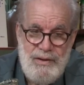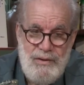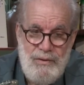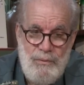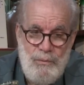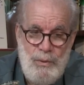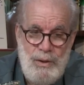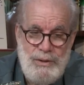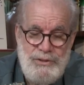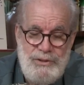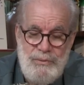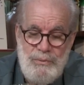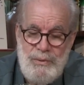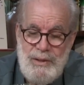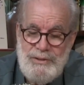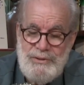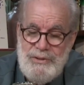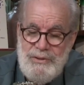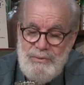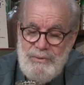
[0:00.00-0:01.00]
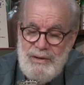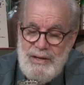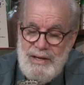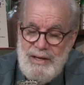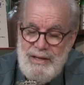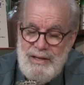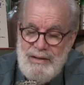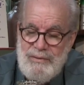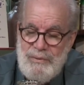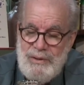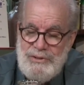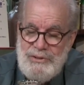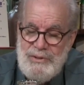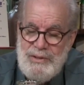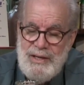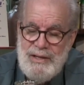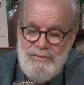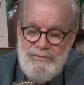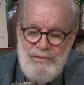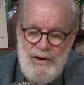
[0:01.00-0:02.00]
Once you
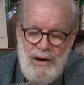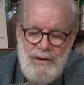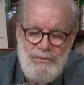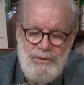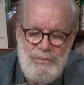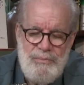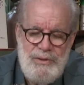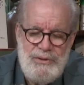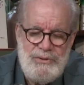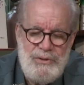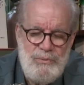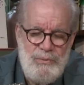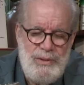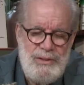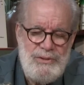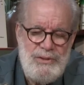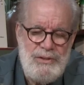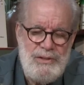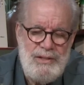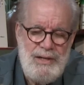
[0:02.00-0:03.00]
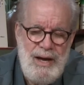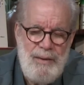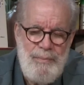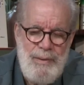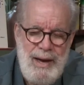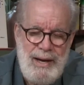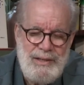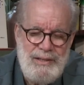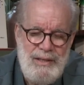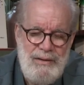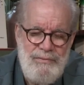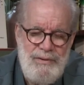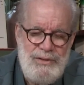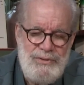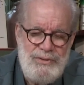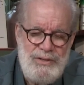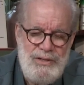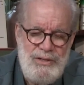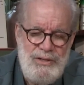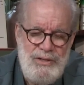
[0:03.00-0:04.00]
get involved with Mr. Wizard type
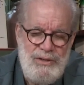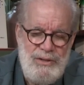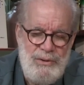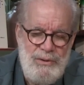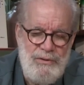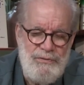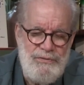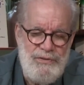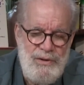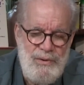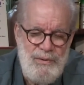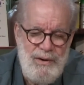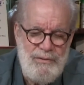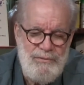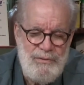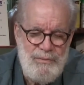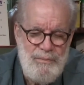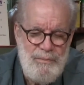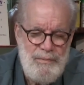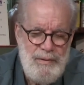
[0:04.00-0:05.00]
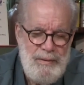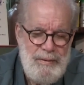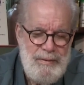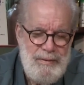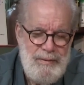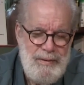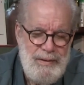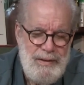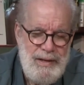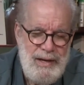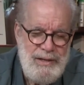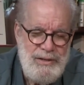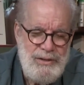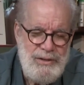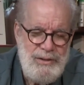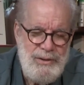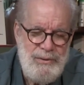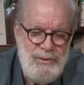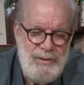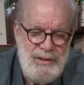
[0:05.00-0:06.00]
activities and you do a few of them, and you
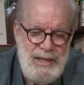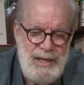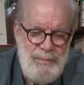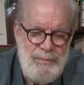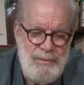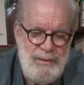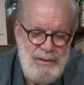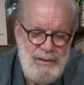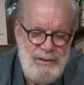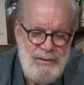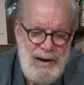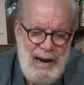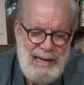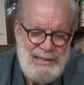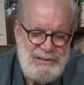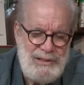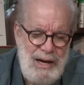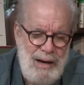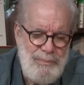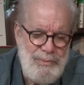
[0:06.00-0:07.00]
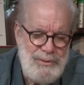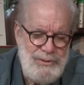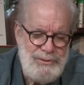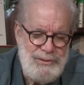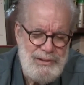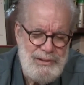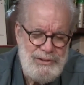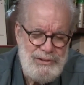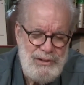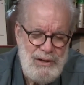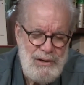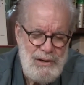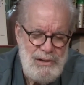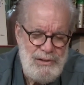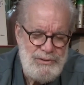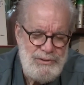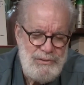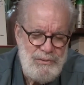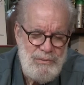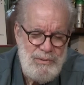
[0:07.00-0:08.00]
do keep grasshoppers in
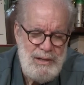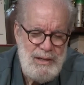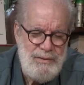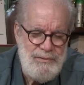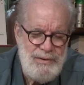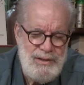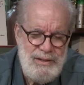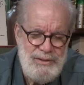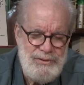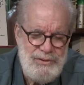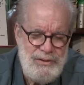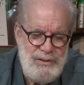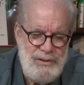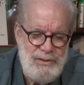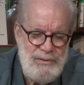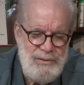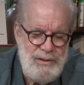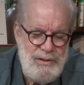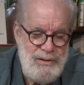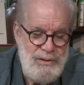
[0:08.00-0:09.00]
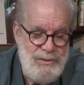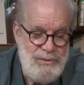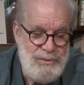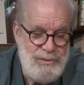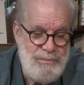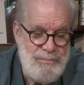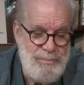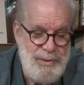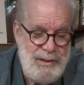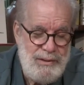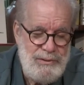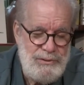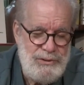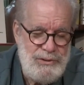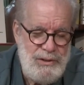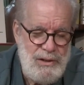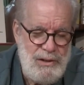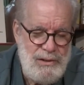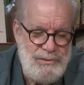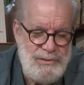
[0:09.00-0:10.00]
jars or whatever it is you do, and you're using pickle
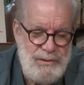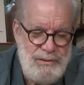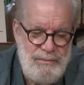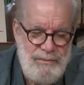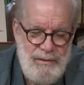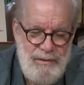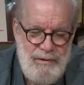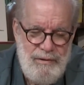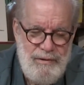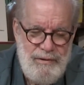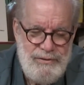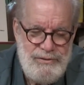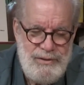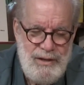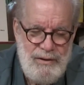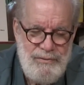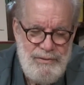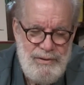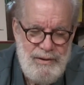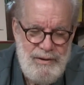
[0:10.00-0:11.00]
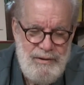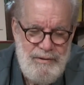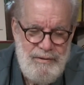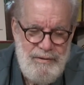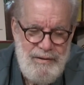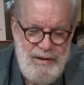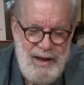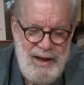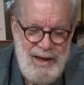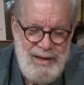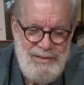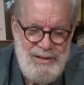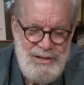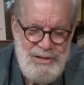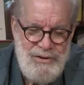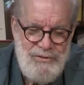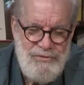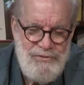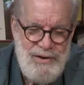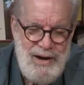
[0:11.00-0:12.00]
jars and stuff, and then
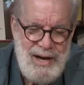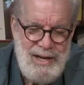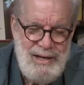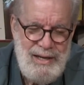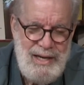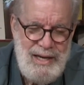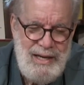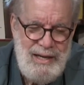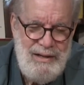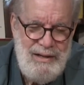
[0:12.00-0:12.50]
you finally